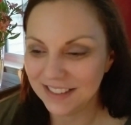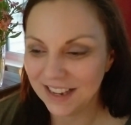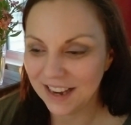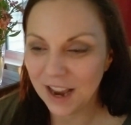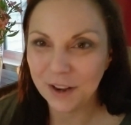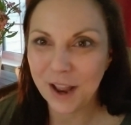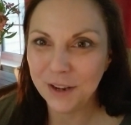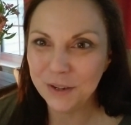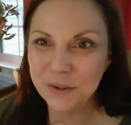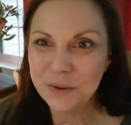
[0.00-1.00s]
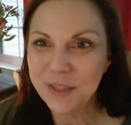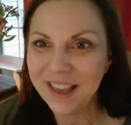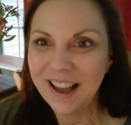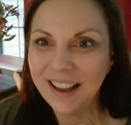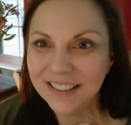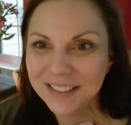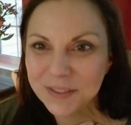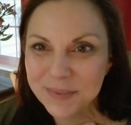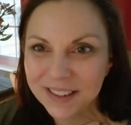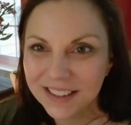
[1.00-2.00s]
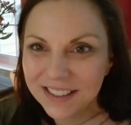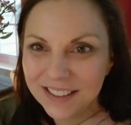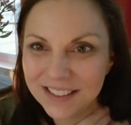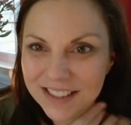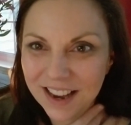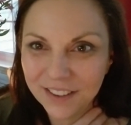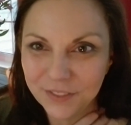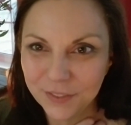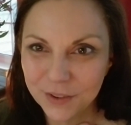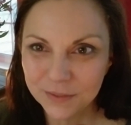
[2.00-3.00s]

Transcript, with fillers: I, I, I knew that because I've